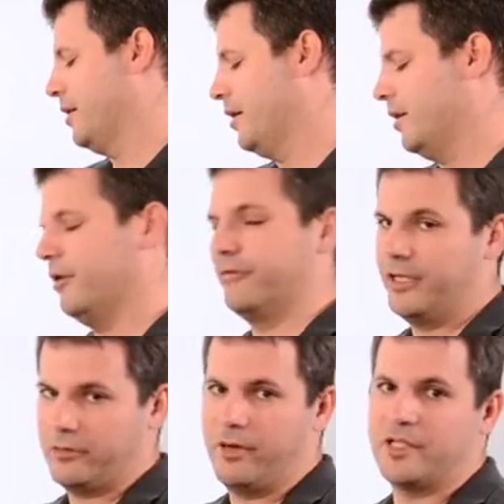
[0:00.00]
of
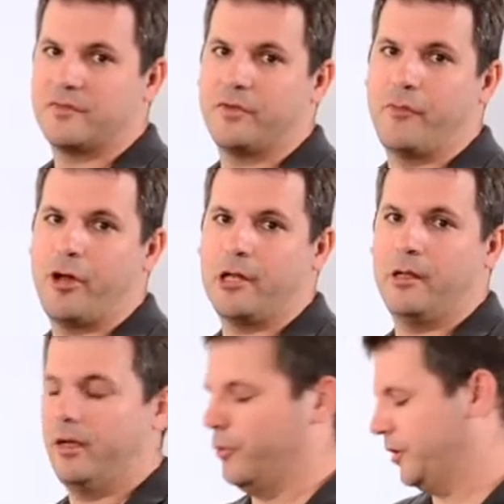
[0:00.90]
heat transfer
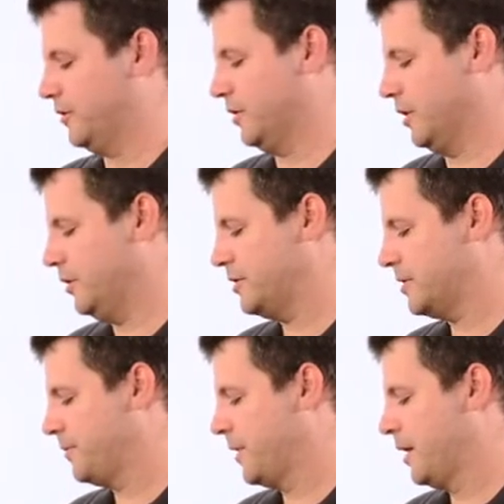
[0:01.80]
vinyl I want to use.